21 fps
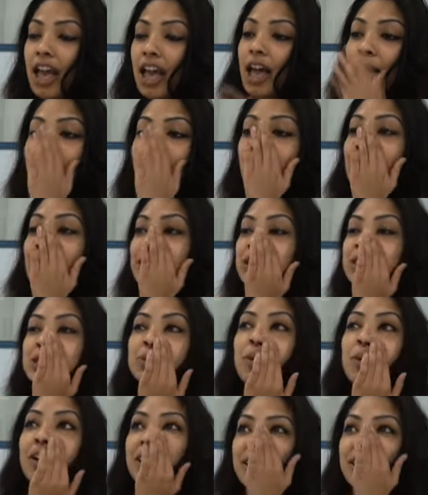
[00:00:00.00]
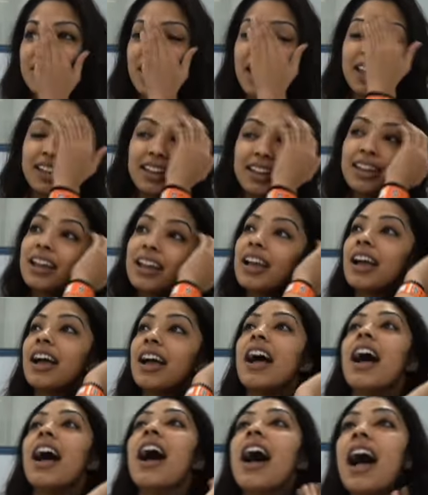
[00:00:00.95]
I just want to like,
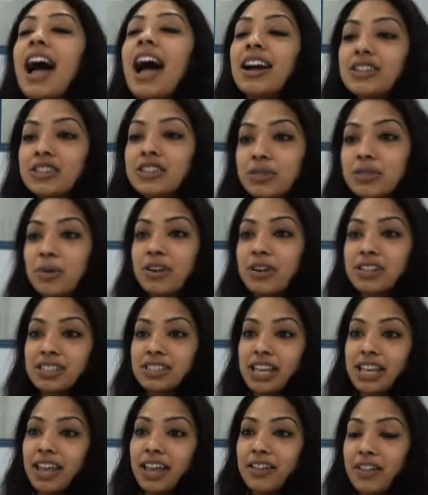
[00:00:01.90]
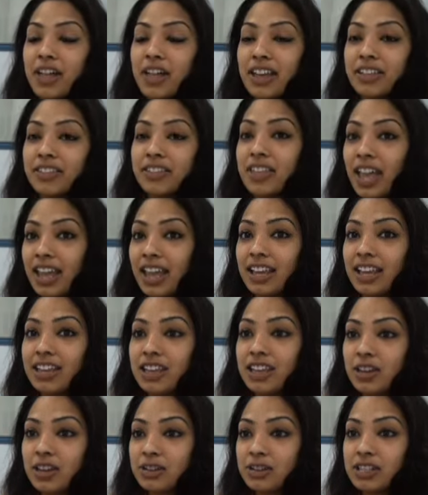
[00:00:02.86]
I just want to say like
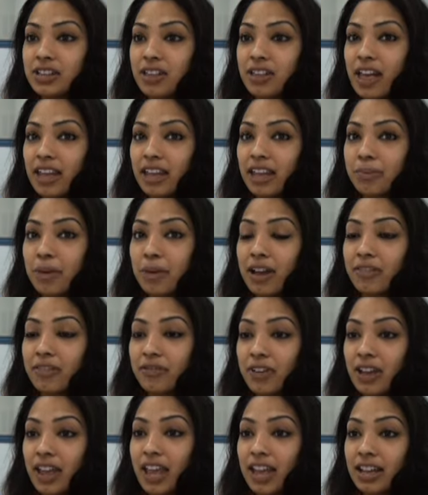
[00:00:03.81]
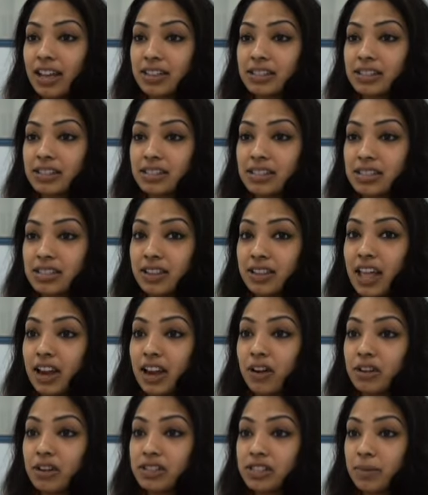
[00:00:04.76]
thank you to like my fans
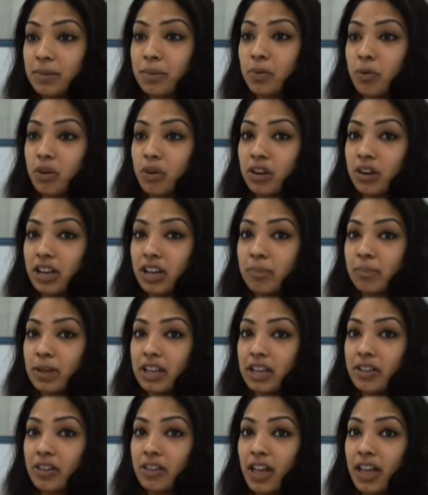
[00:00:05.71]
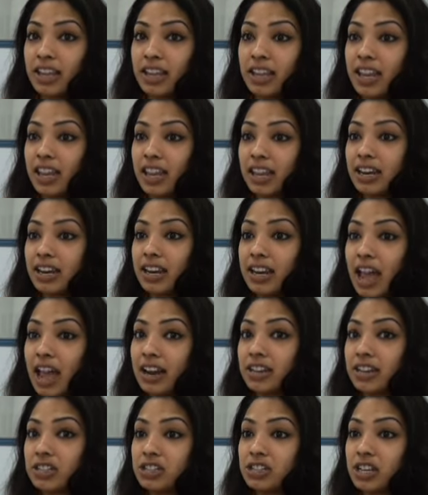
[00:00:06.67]
that are supporting me like in and
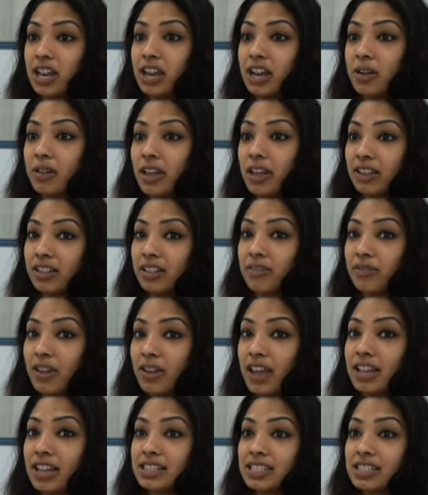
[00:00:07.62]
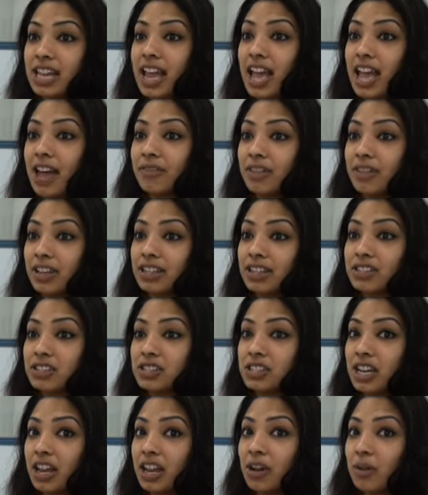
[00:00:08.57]
out of jail. Like the fans I have in
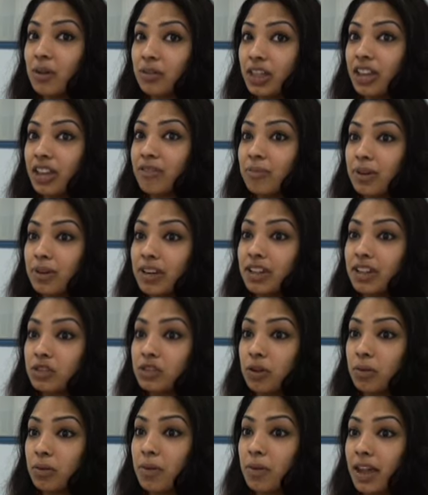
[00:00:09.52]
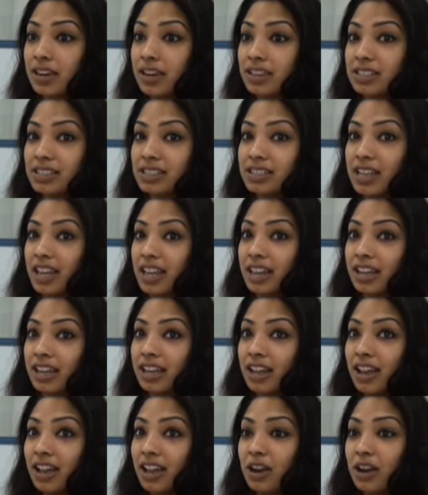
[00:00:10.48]
jail, they've been a tremendous
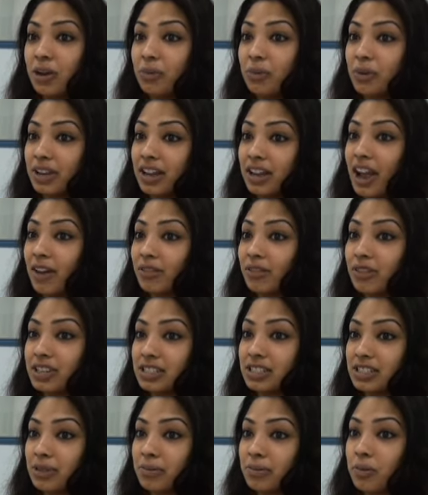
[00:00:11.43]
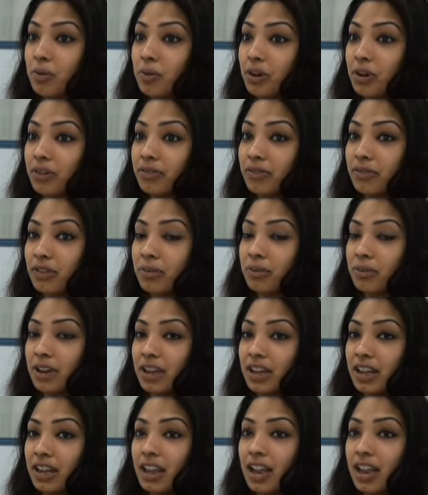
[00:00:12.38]
like recovery support for
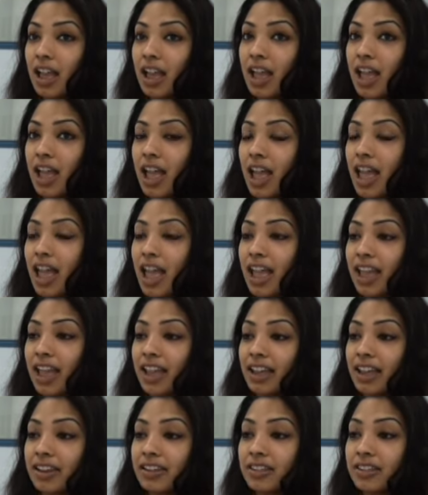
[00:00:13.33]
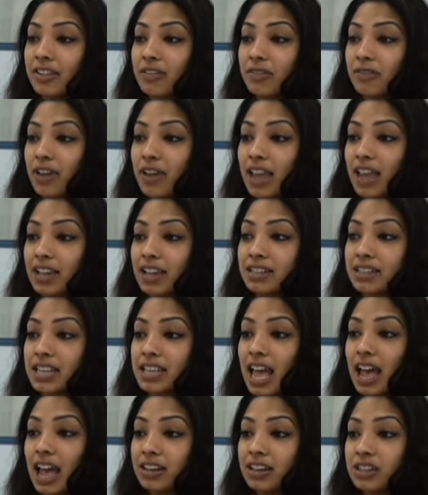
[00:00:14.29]
me. And the fans
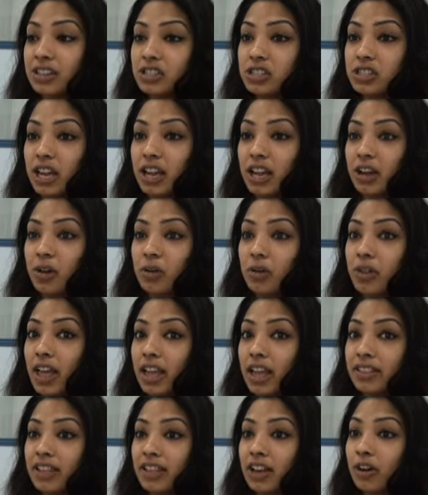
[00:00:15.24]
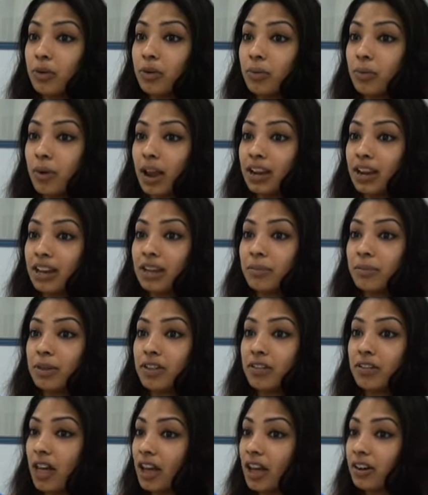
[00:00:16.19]
out of jail like that are writing
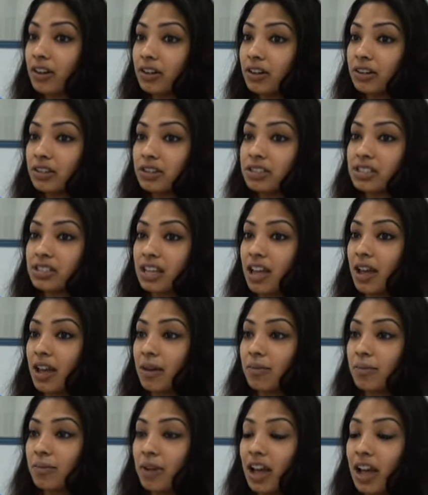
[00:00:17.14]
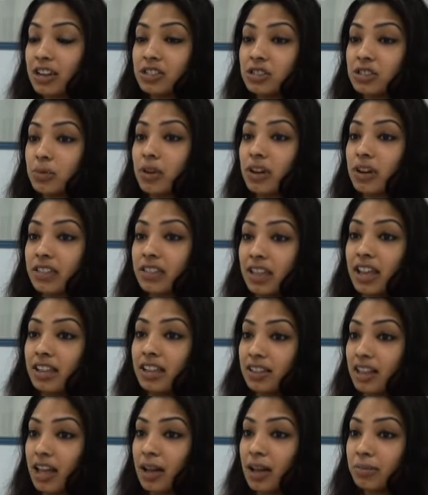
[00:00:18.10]
me letters, I just want to
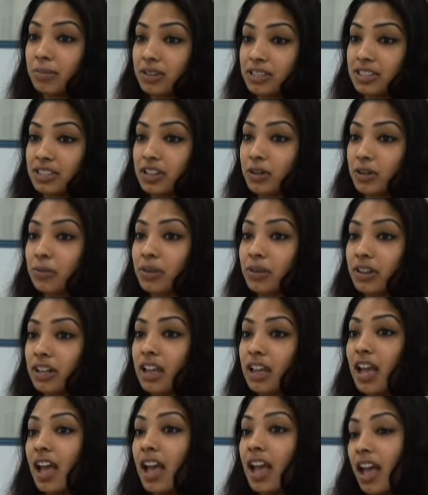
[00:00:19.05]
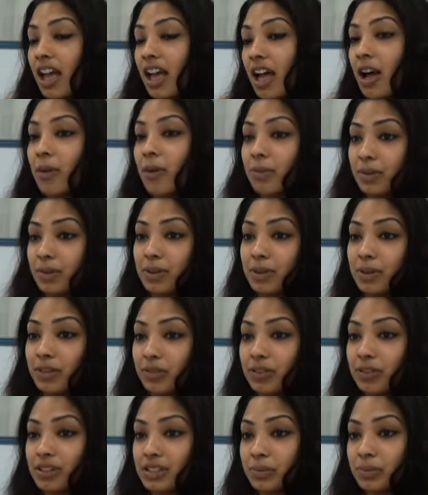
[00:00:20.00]
thank them because they're really helping me
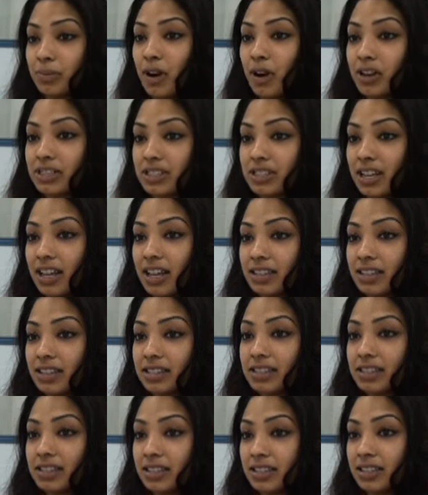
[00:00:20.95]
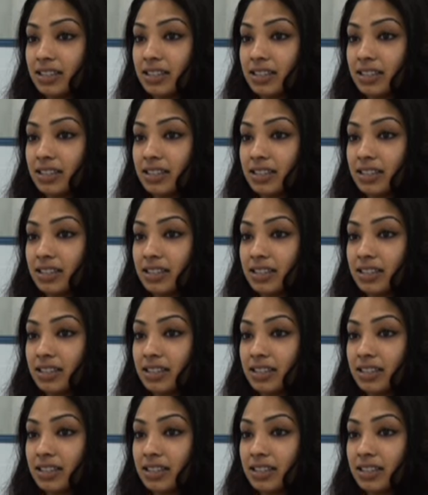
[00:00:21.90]
through this process.